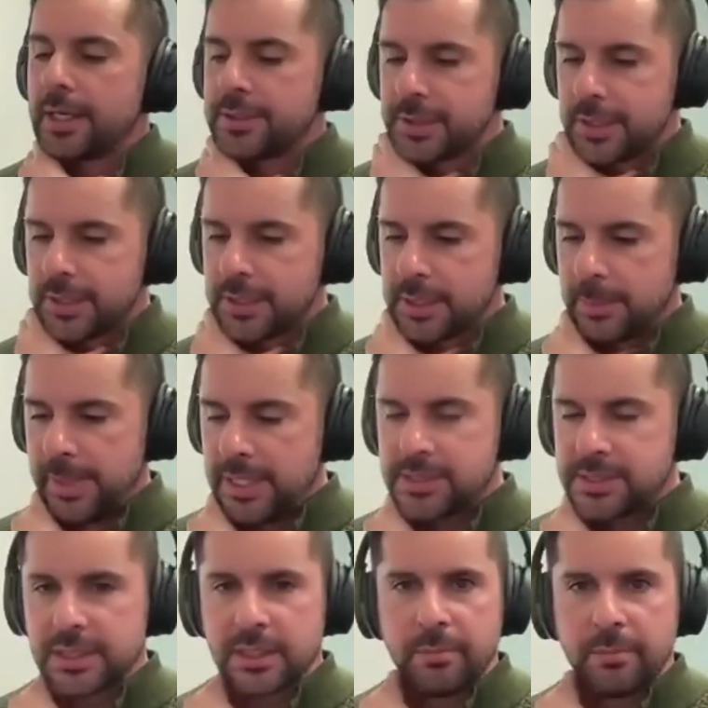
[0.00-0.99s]
Yeah, it
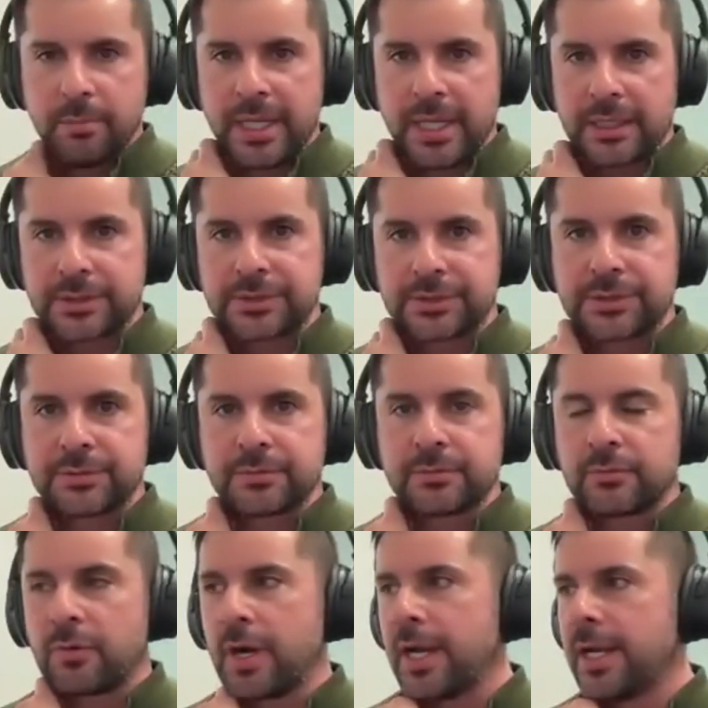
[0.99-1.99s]
depends on the
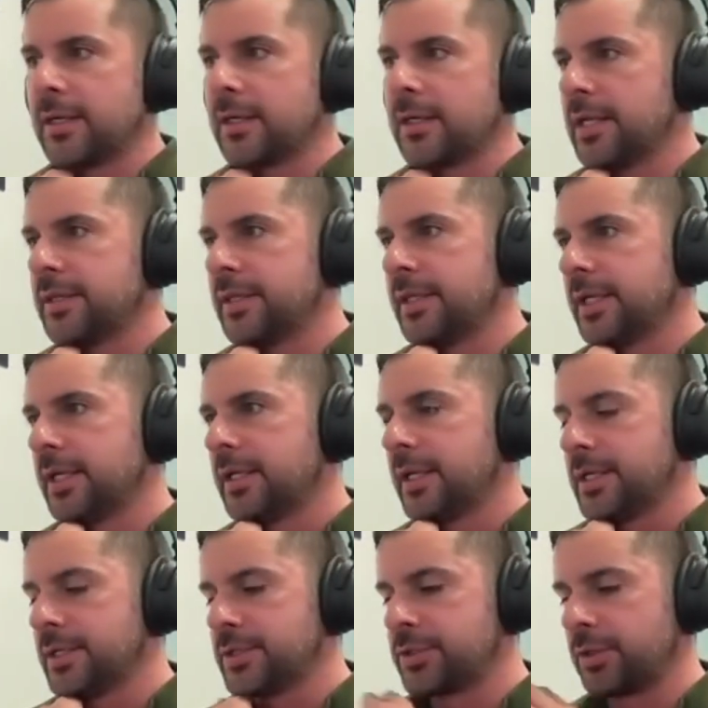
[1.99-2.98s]
mix, right? I
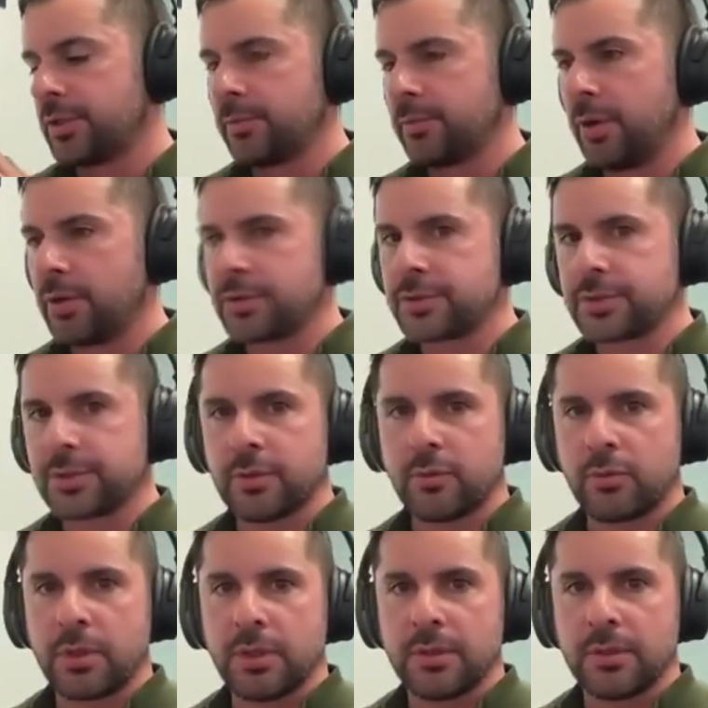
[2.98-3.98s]
think in certain parts of
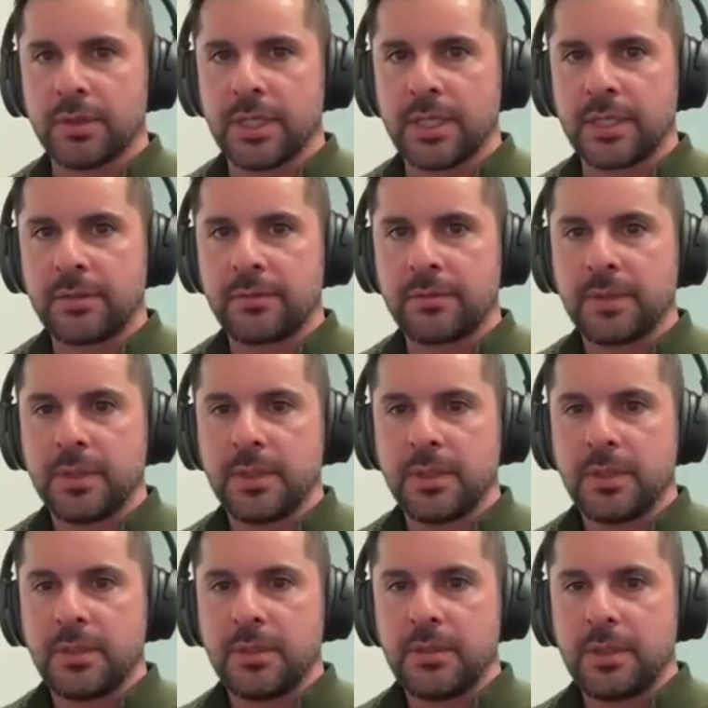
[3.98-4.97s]
the world, like
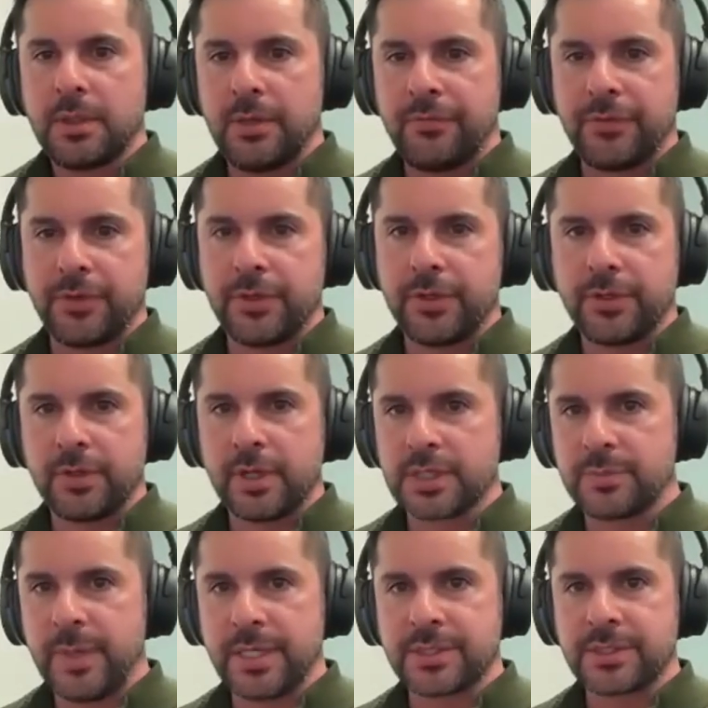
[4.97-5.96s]
if you're a
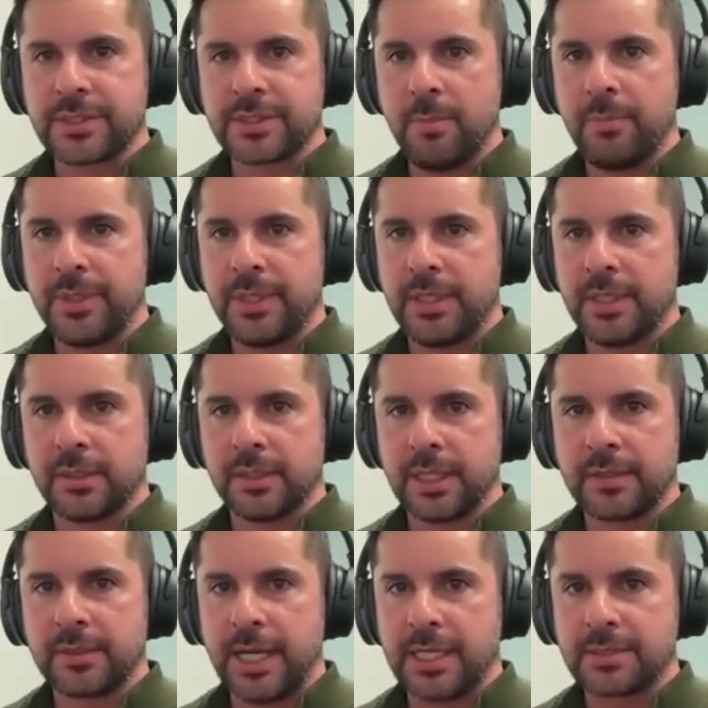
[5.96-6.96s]
US based company and
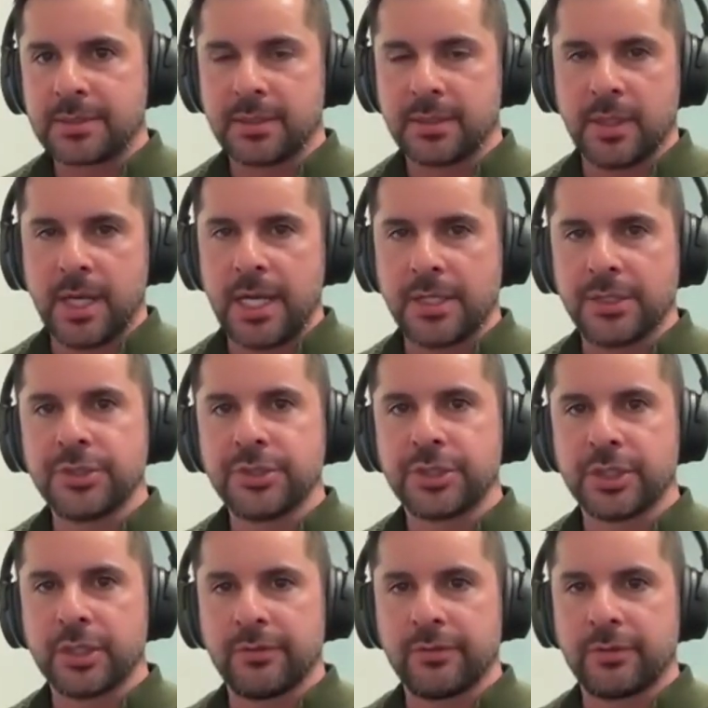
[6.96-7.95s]
like that's the lion's
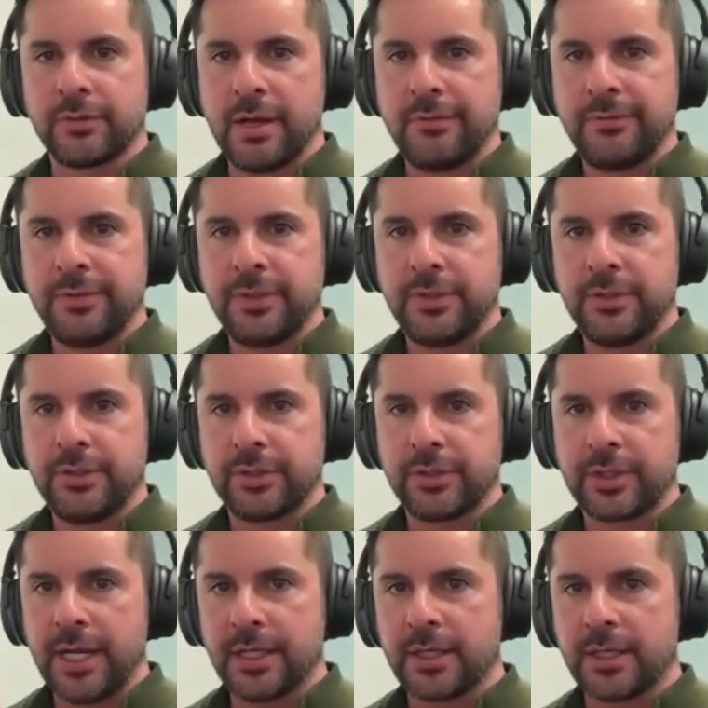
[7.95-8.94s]
share of your revenue, and you're
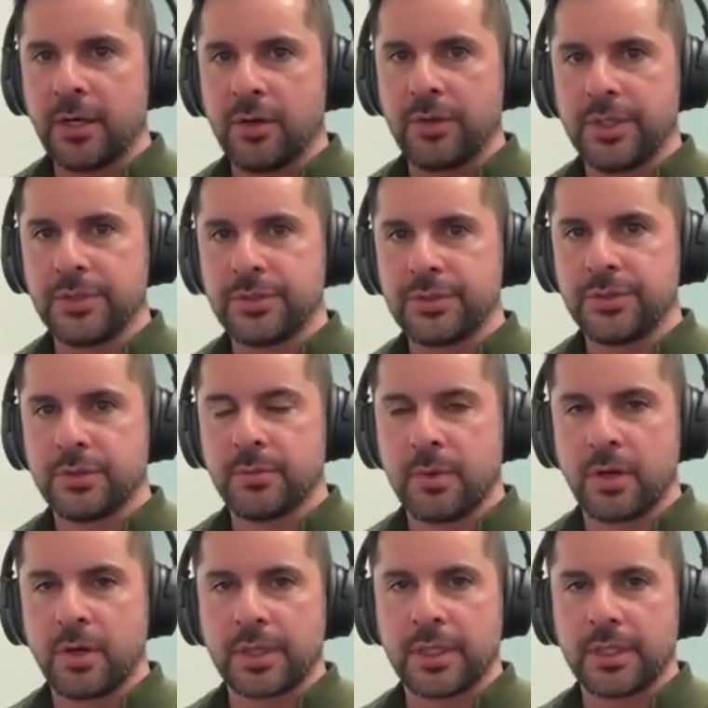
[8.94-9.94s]
kind of going into a
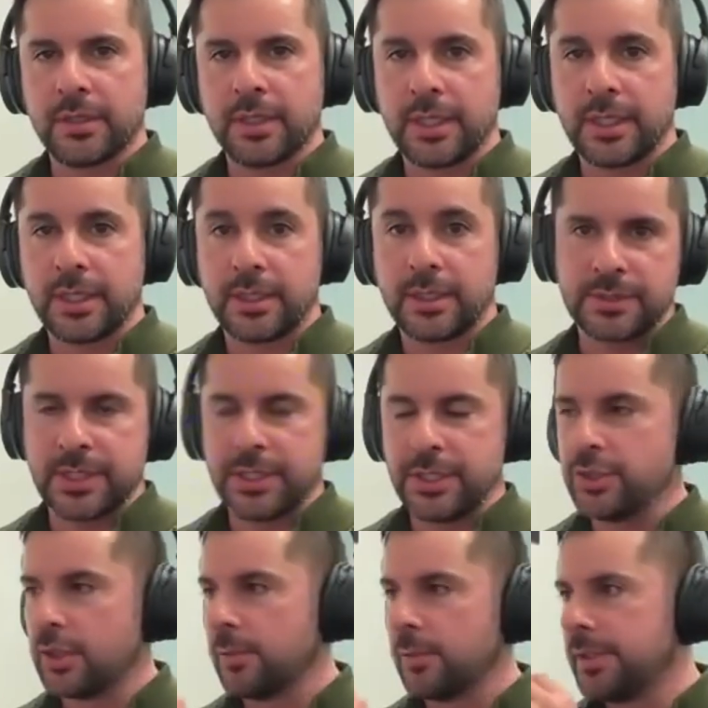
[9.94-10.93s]
market like, let's
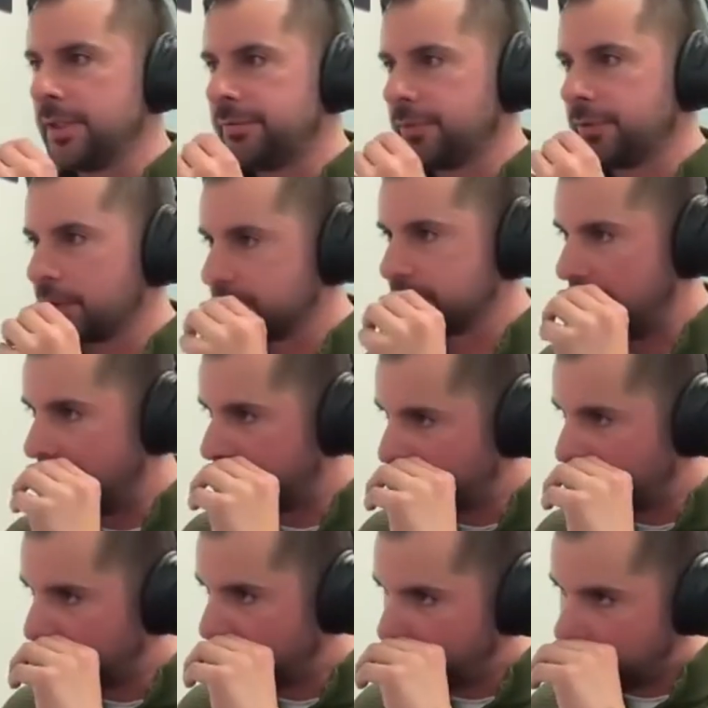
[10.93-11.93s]
say, Germany, for
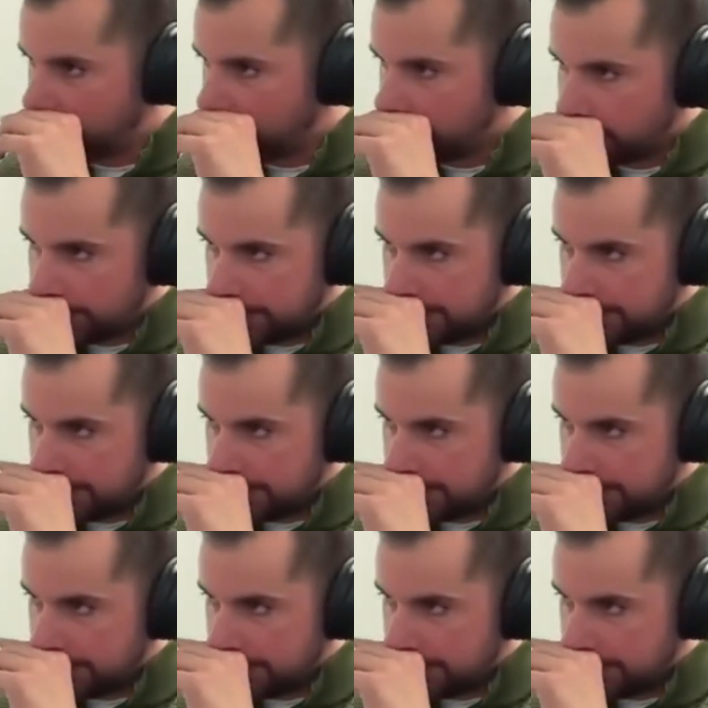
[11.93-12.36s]
example,